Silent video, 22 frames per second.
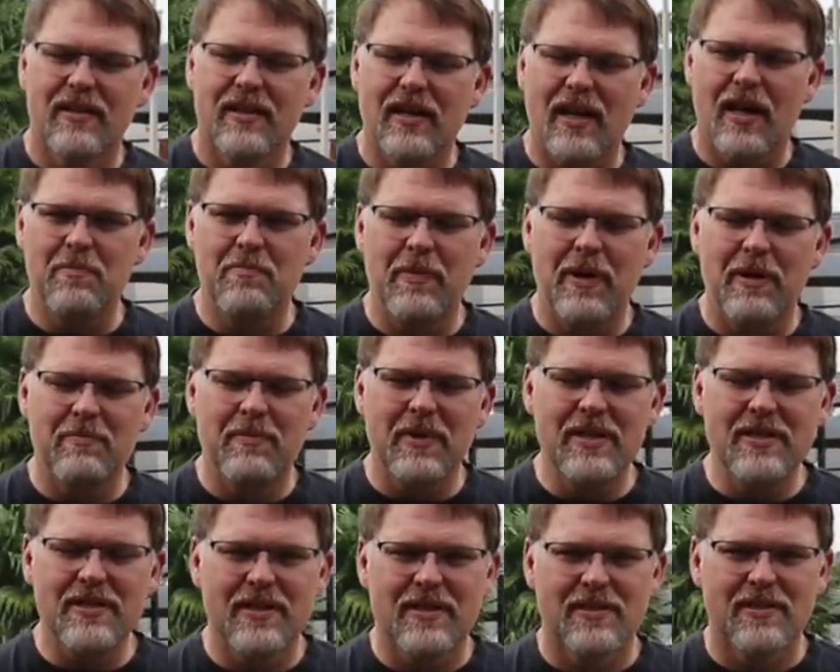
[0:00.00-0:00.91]
club
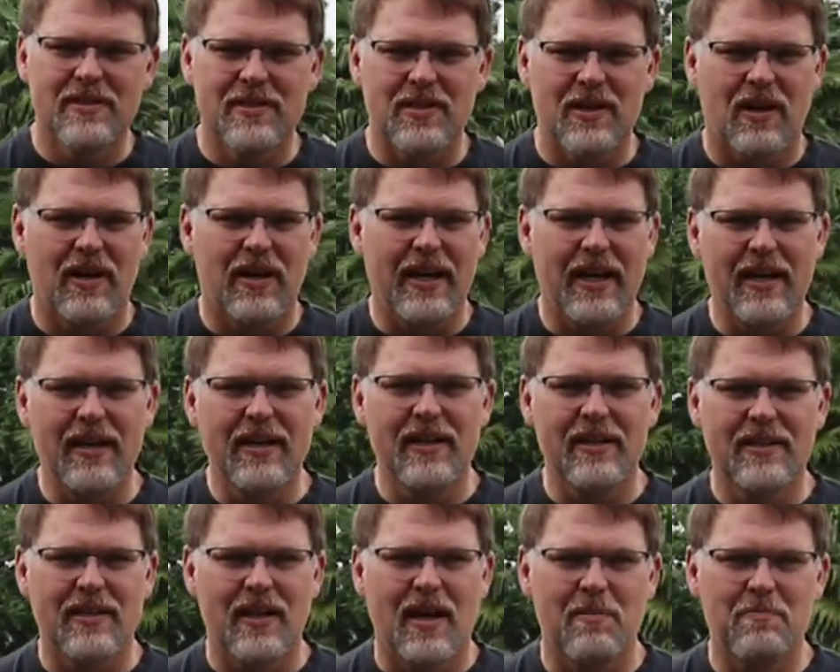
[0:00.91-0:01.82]
members, so I
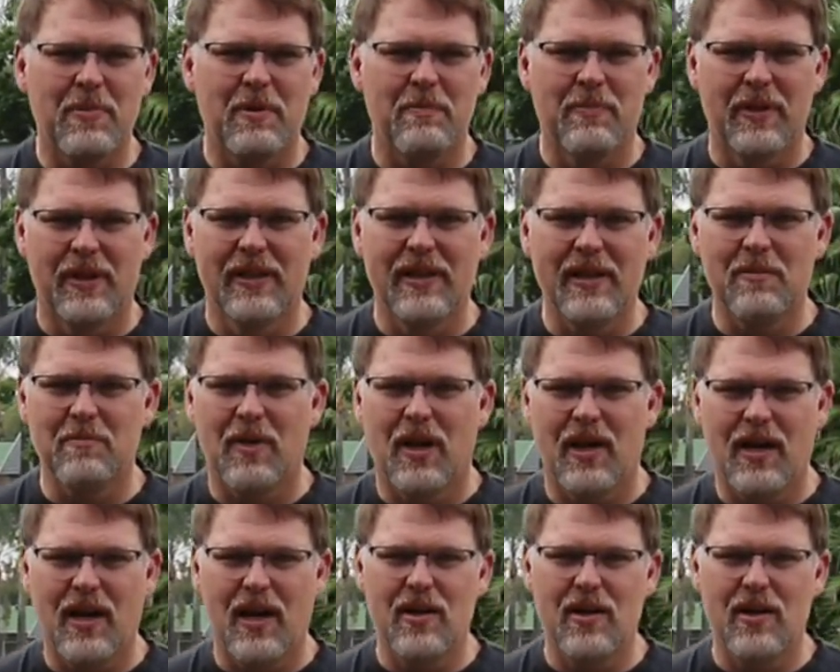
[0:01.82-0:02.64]
ended up building my